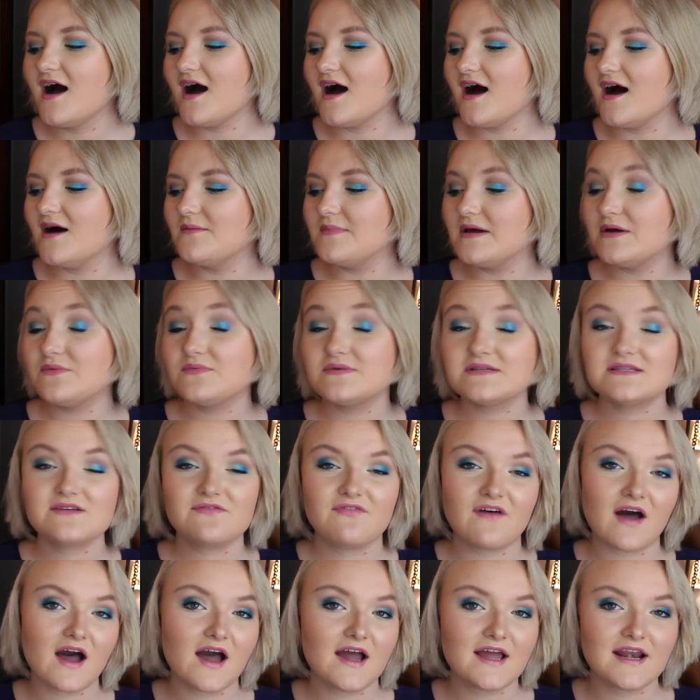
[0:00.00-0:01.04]
Um, it was
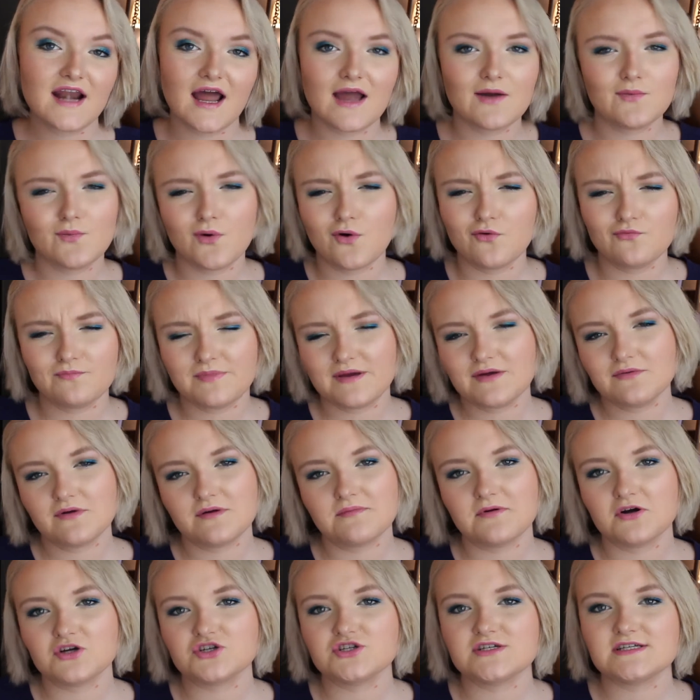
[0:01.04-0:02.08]
fine. I won't be
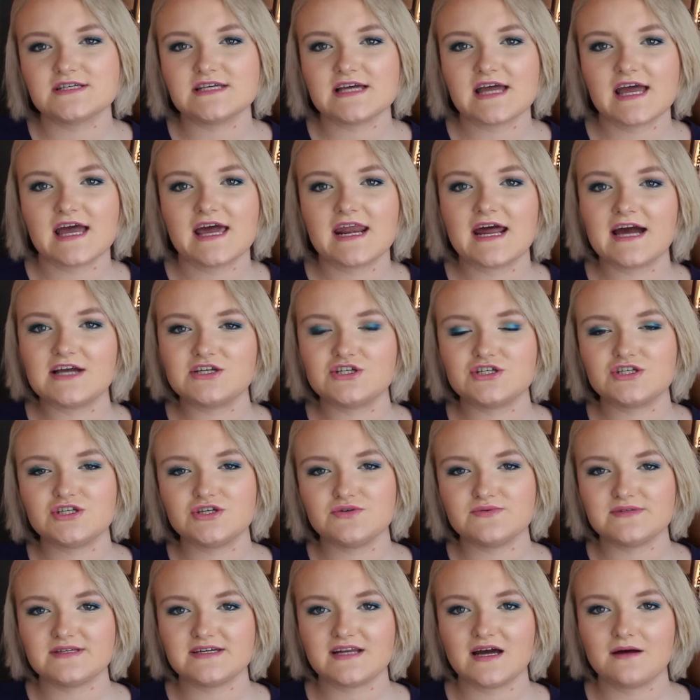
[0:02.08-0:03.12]
repurchasing it. I just
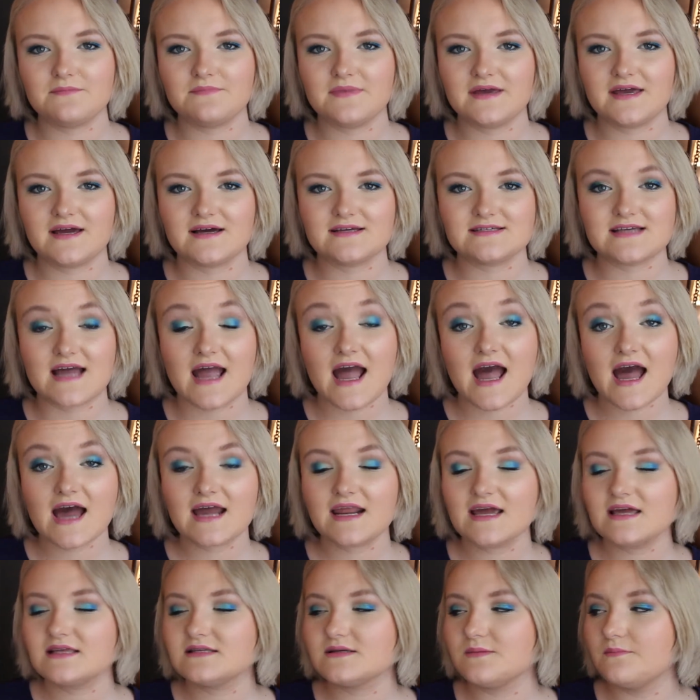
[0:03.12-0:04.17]
used it up because I had
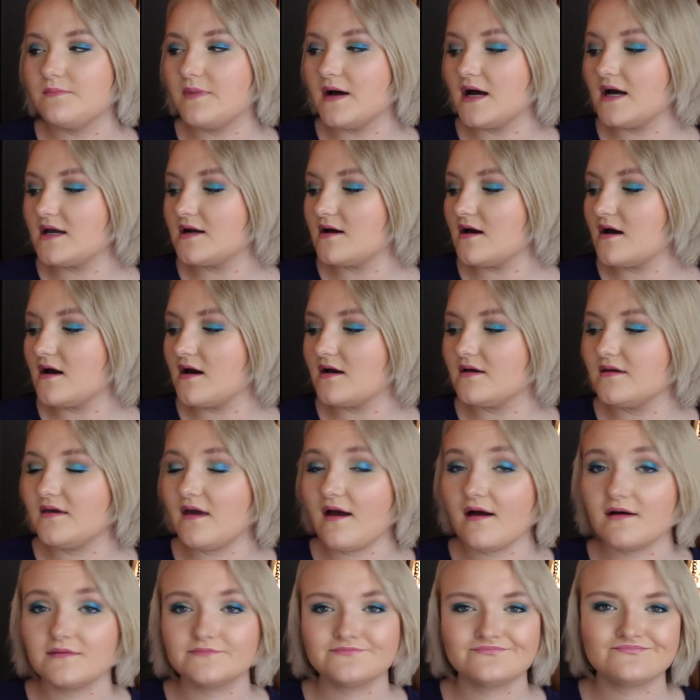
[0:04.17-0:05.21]
it. But uh,
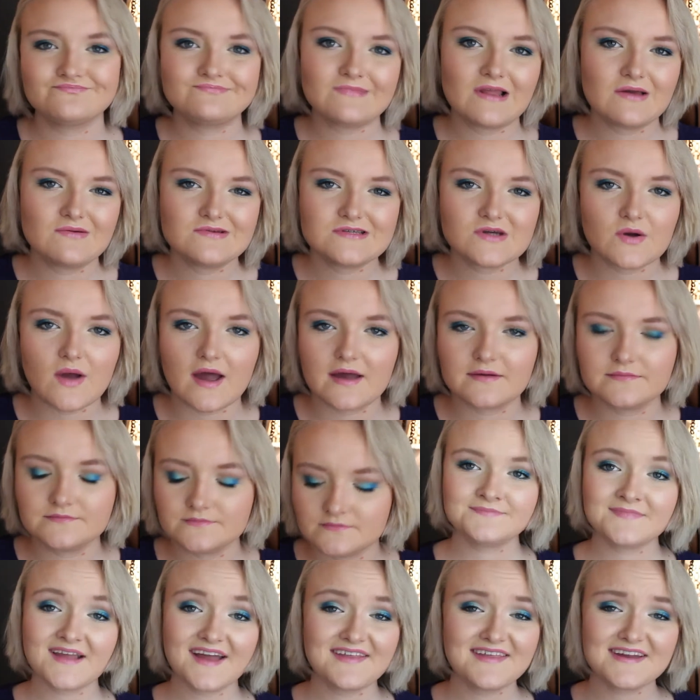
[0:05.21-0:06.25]
yeah, it was okay.
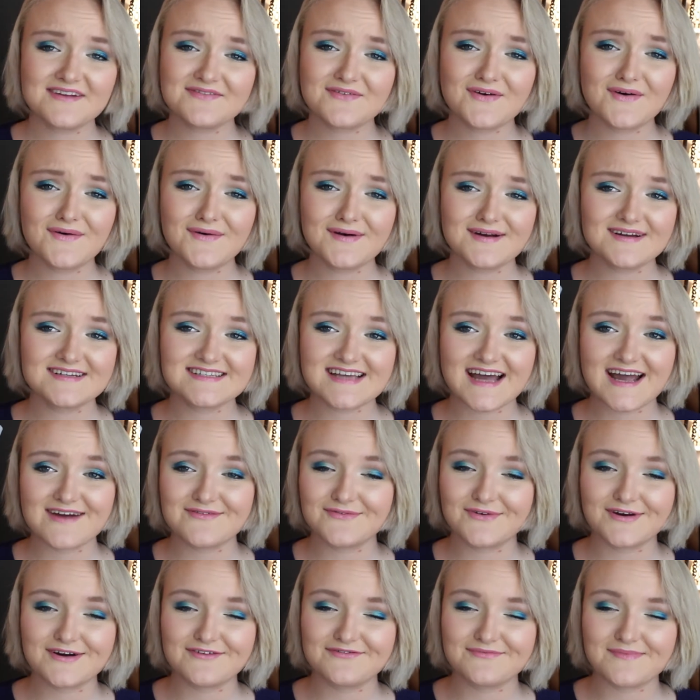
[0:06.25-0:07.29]
And then of course I have
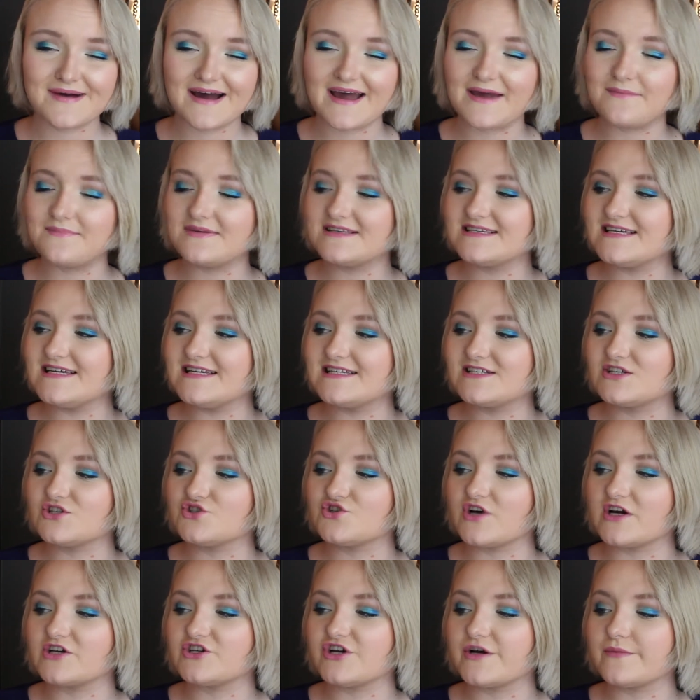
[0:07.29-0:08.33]
one of my Batiste
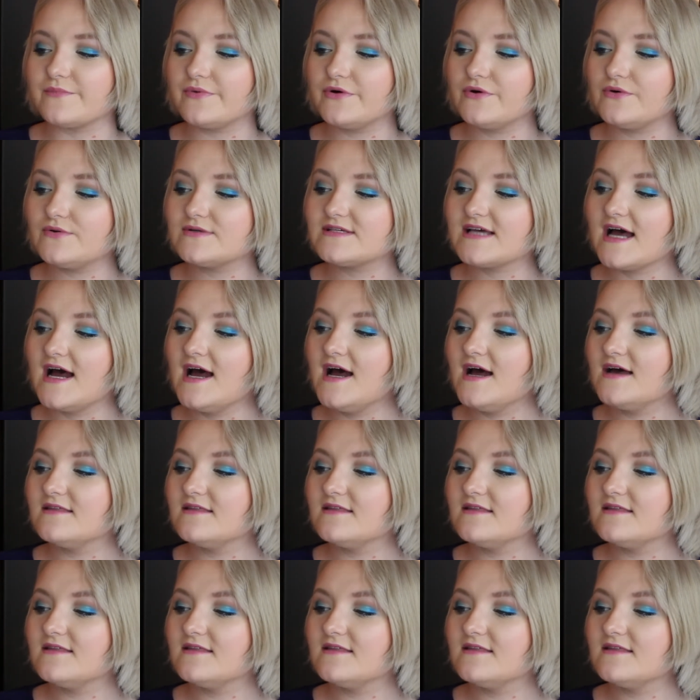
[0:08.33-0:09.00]
dry shampoos.